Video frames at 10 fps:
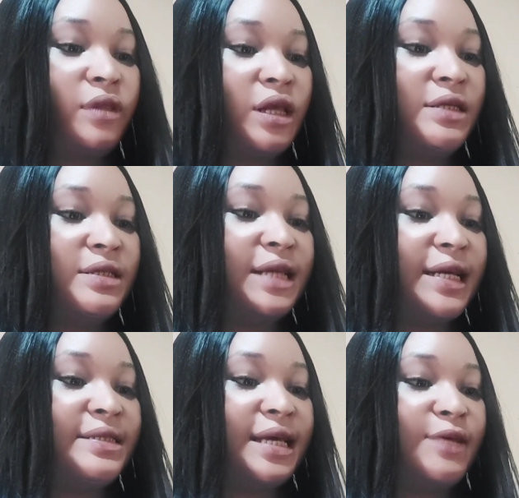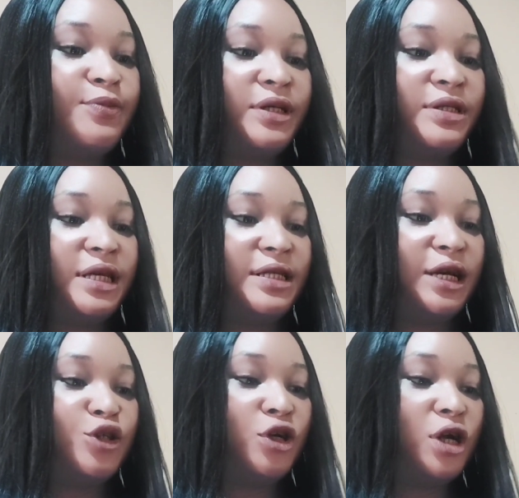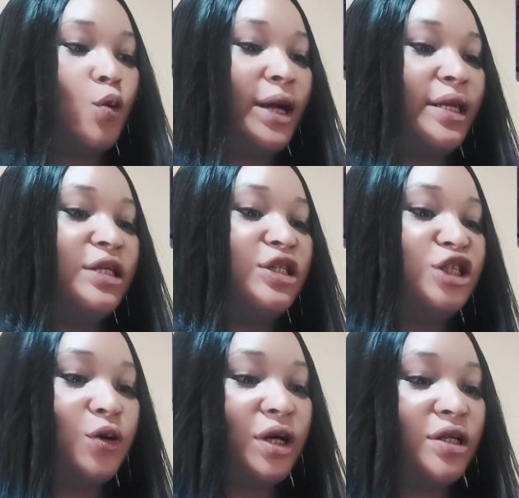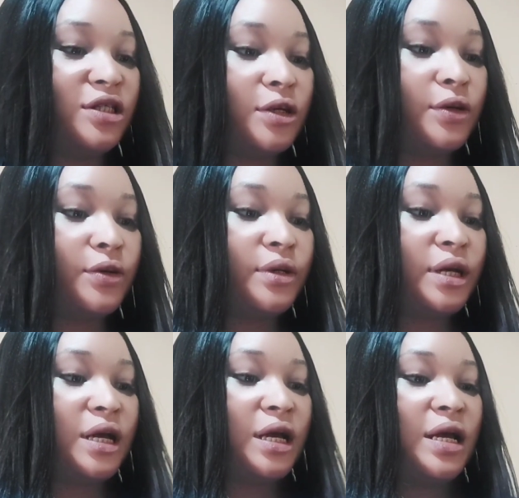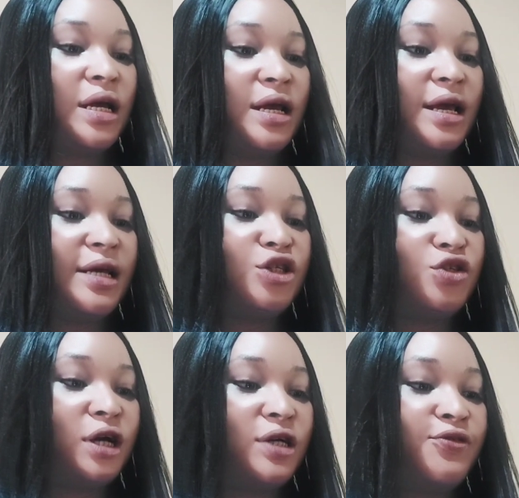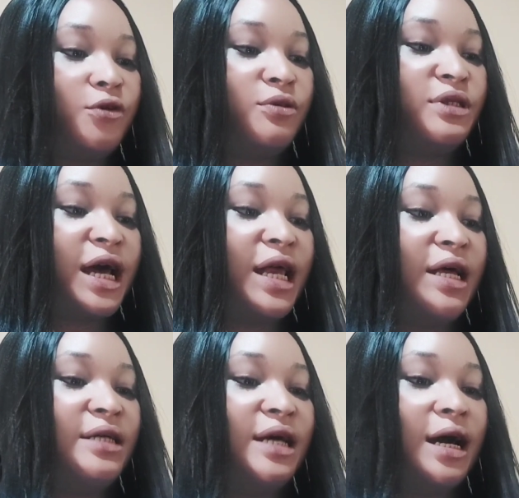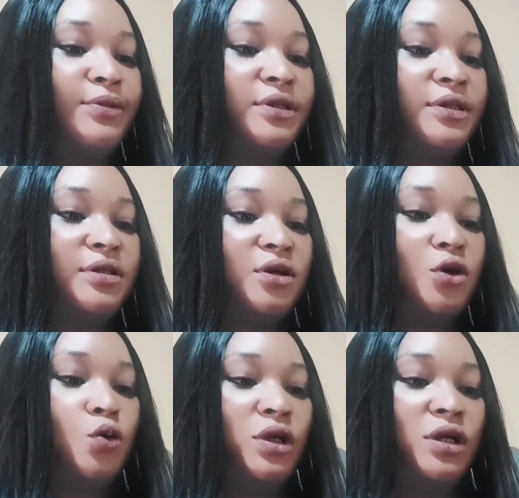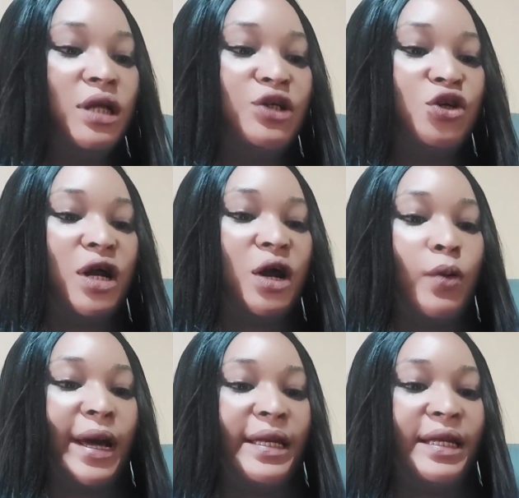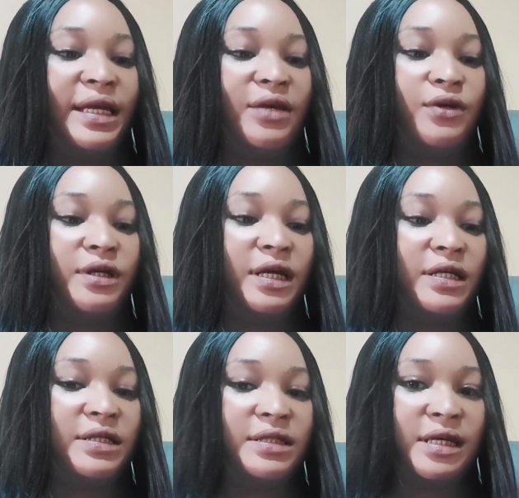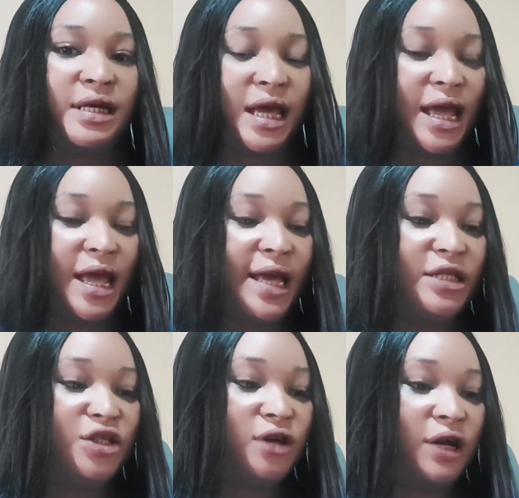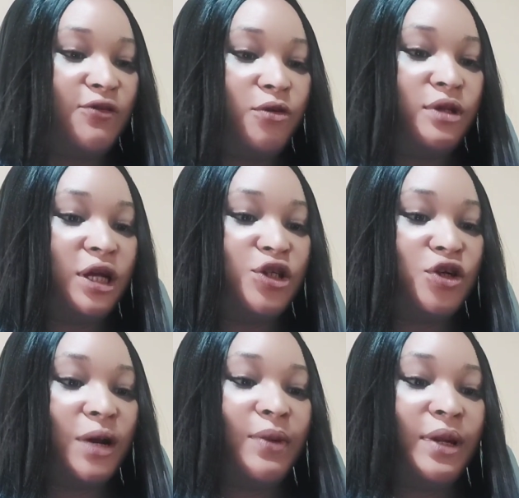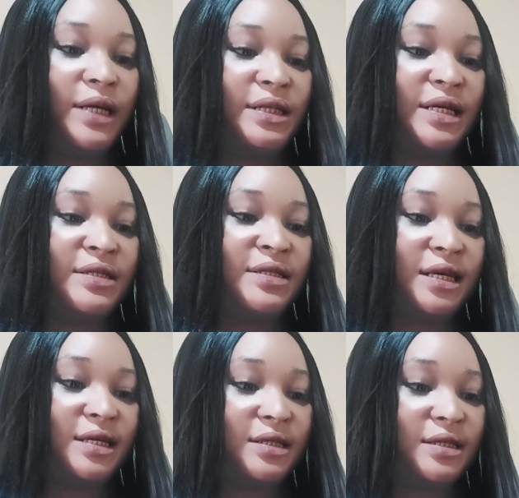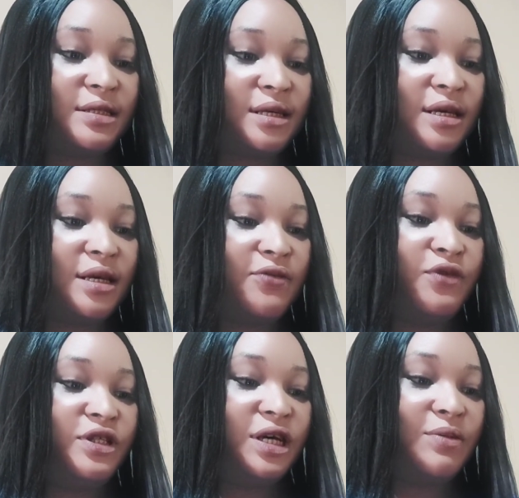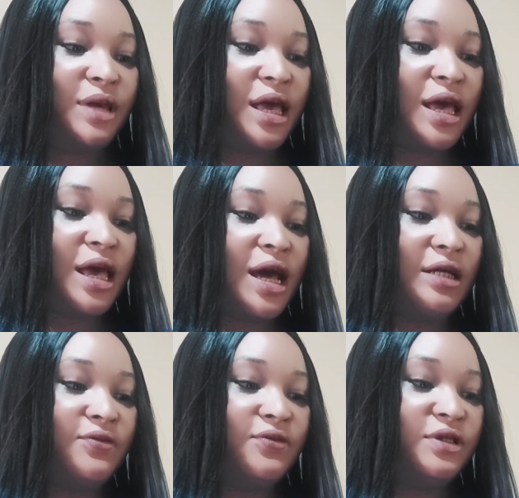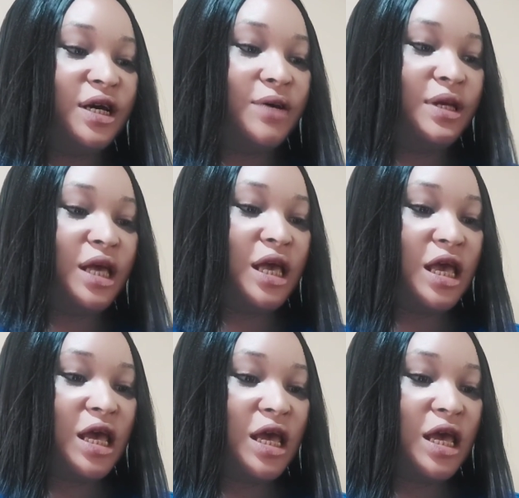it's 98% natural whitening shower gel, extract from Thailand herbs with natural whitening ingredients, extract from natural plant excess, vitamin A and vitamin E,